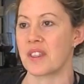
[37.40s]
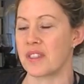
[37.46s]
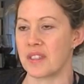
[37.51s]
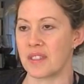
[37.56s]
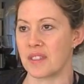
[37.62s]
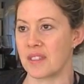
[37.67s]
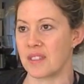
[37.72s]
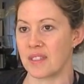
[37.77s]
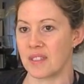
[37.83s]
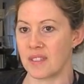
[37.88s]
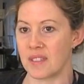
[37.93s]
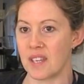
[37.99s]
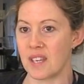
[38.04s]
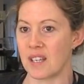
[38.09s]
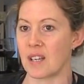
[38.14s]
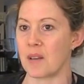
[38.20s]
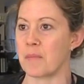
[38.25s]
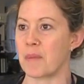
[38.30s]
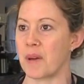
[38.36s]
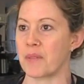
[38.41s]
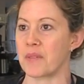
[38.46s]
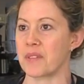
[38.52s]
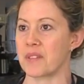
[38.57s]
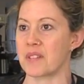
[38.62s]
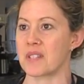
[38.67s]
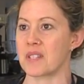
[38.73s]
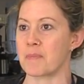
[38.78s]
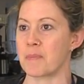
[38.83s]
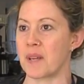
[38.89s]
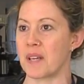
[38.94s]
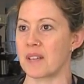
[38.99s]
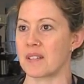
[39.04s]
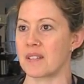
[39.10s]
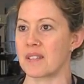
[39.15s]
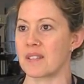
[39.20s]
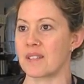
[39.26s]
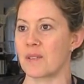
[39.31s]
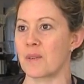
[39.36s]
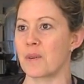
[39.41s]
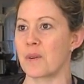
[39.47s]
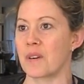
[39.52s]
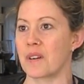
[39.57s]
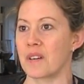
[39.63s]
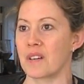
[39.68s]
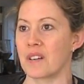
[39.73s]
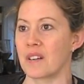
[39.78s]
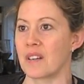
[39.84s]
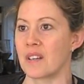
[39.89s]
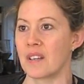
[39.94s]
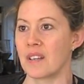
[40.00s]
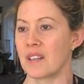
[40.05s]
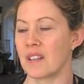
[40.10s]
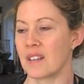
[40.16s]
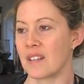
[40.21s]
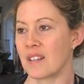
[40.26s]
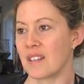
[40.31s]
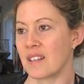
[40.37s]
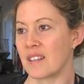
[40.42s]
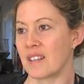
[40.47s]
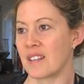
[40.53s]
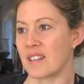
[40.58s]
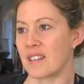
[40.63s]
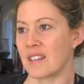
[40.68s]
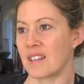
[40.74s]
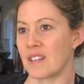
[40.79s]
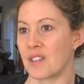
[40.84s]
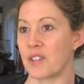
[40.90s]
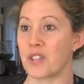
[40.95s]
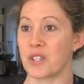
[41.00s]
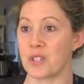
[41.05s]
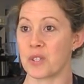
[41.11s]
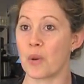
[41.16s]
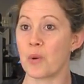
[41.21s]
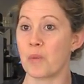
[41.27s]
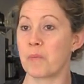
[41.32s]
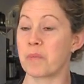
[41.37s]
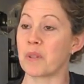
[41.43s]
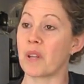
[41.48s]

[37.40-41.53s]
to think about this space or this whole